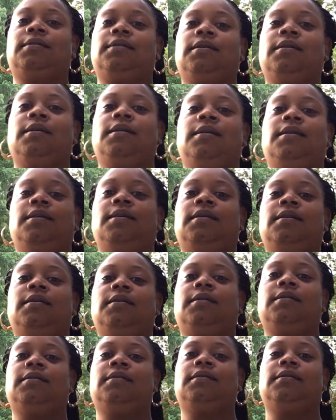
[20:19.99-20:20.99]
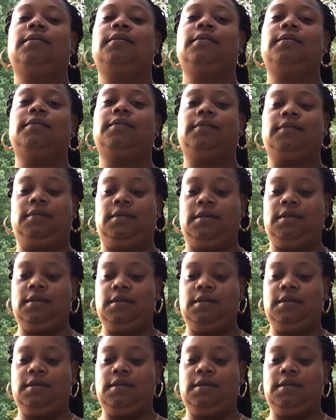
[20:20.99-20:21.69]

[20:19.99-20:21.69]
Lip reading: Nobody speaks.